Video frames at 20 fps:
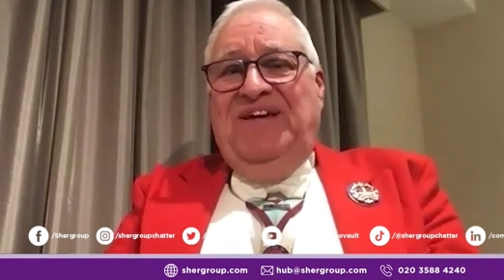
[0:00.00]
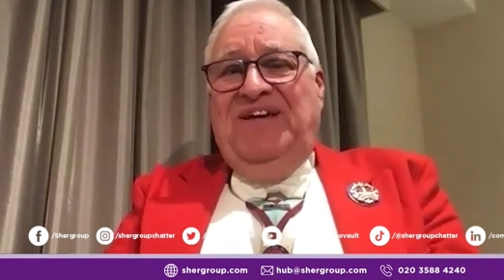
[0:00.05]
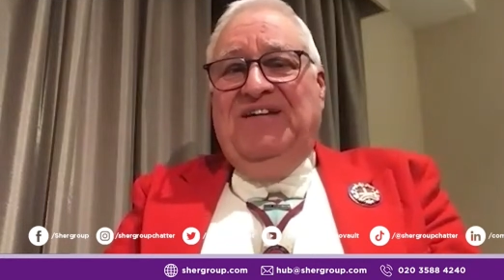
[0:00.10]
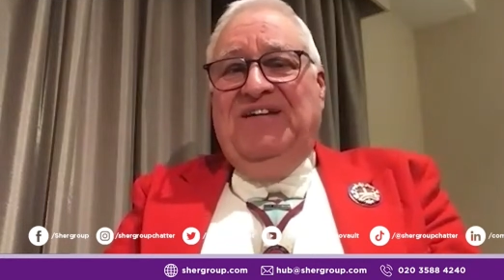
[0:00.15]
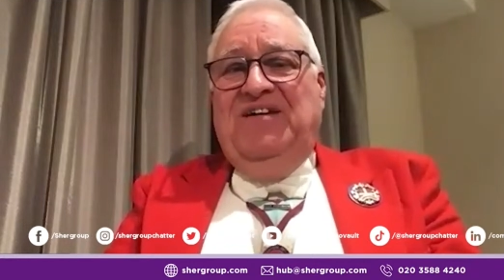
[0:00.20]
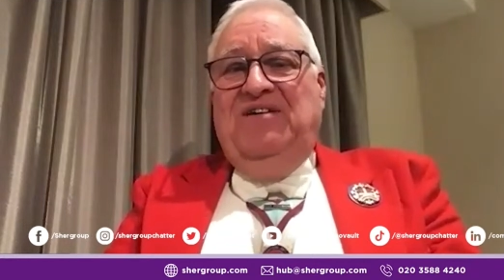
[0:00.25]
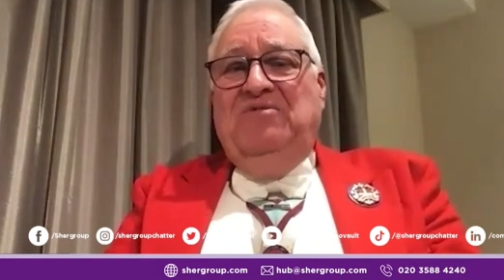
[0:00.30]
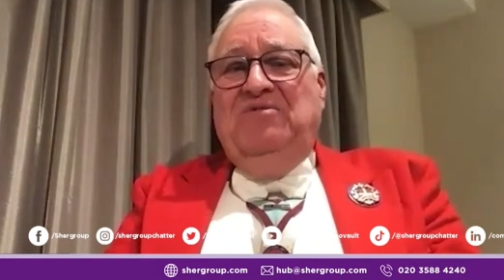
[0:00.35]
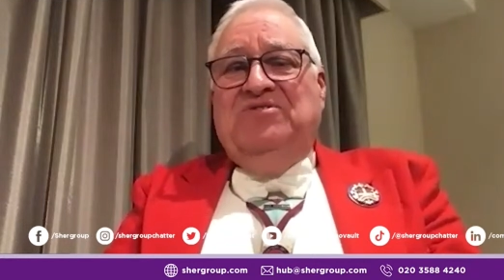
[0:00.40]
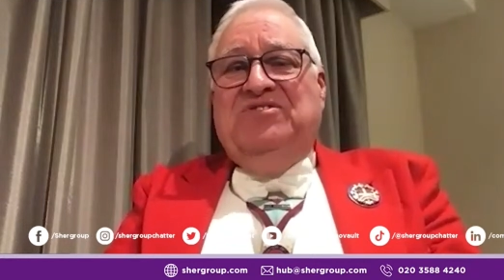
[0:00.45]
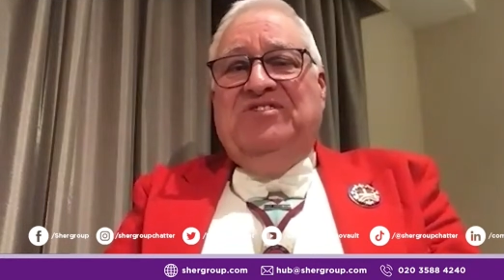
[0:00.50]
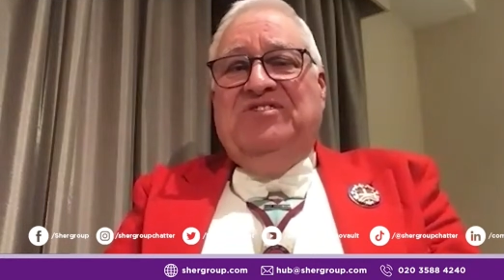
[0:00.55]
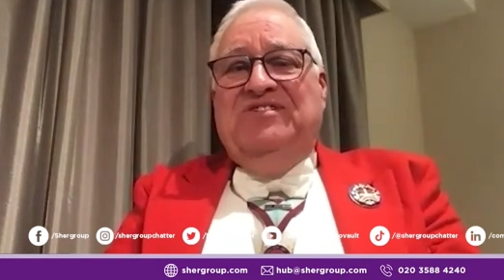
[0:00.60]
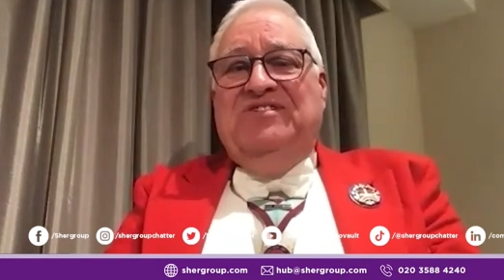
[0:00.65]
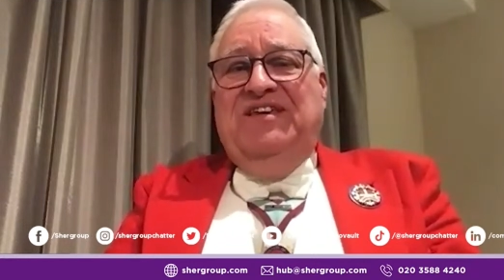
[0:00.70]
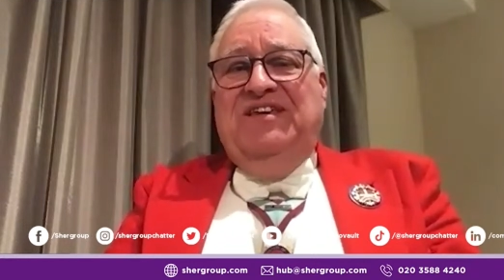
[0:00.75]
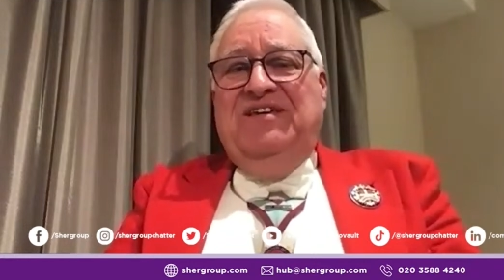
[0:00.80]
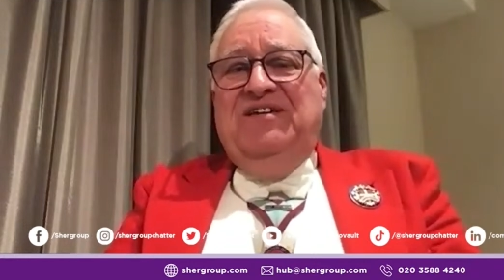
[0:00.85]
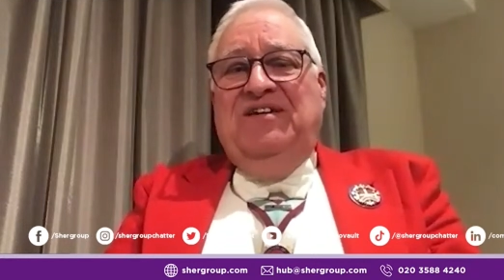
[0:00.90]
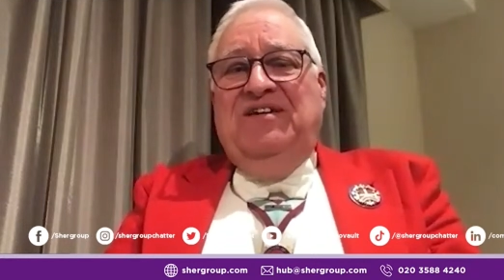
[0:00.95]
And I always
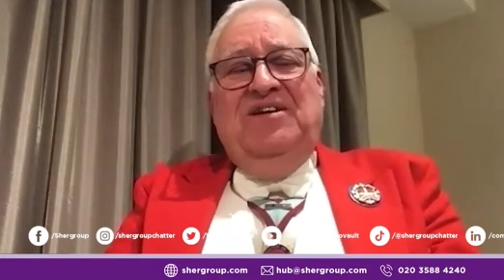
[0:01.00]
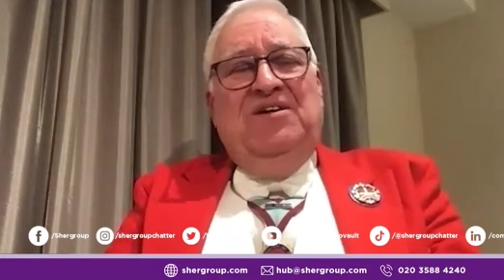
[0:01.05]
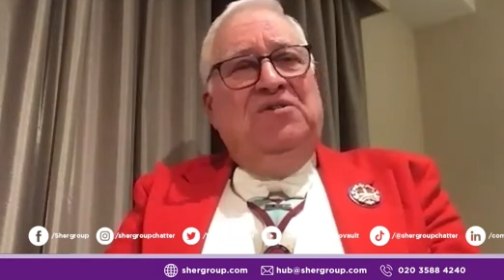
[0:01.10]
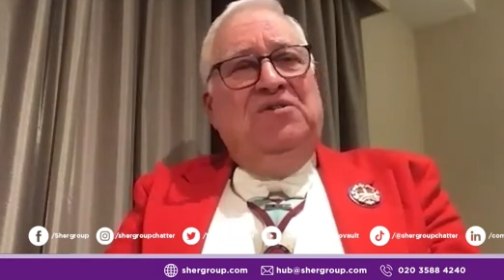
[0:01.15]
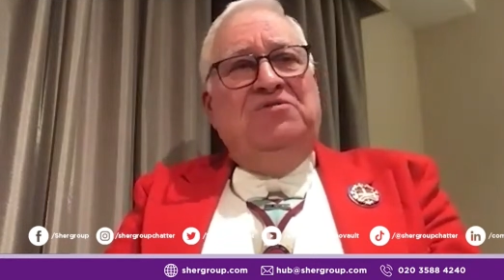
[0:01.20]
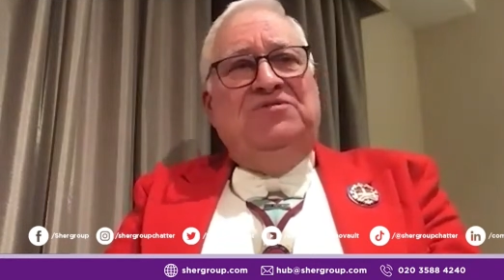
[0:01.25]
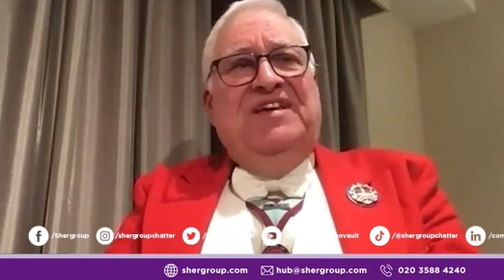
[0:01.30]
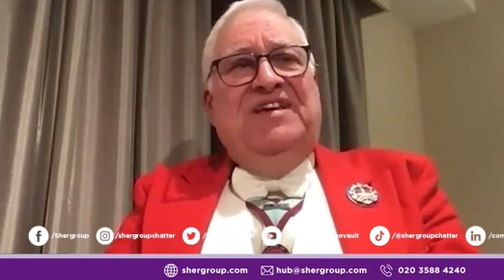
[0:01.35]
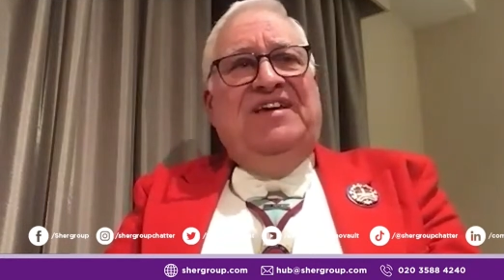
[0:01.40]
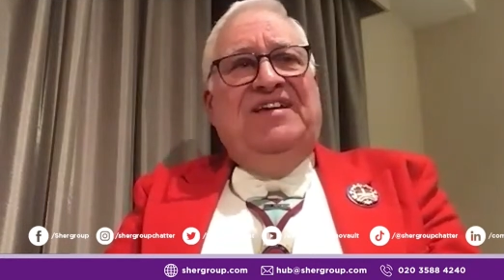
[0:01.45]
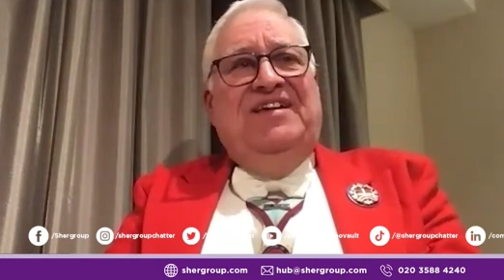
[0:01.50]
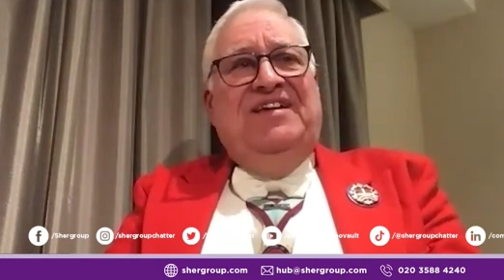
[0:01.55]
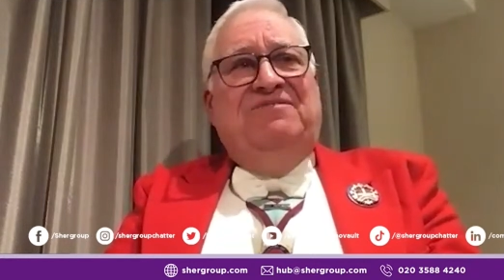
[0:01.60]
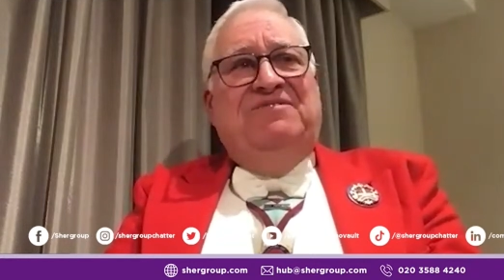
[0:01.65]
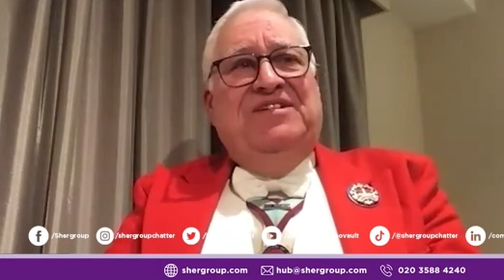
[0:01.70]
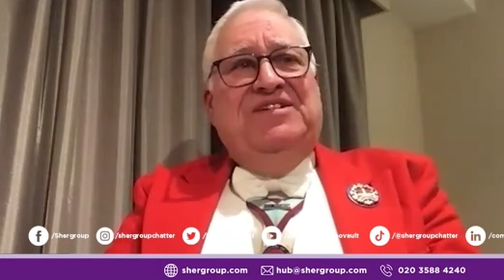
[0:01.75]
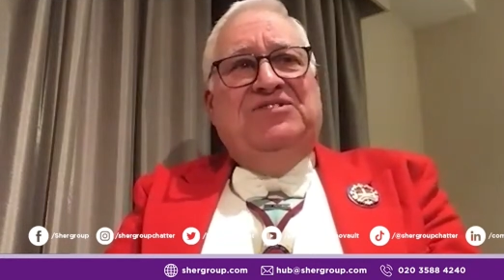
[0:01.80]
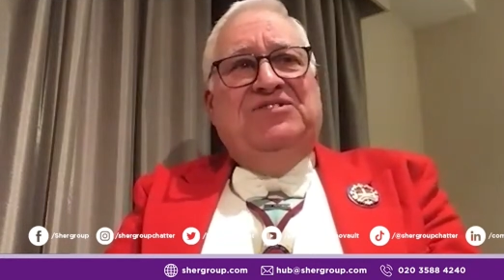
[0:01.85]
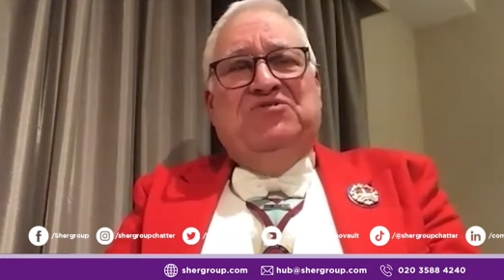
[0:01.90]
just think, who's that lovely,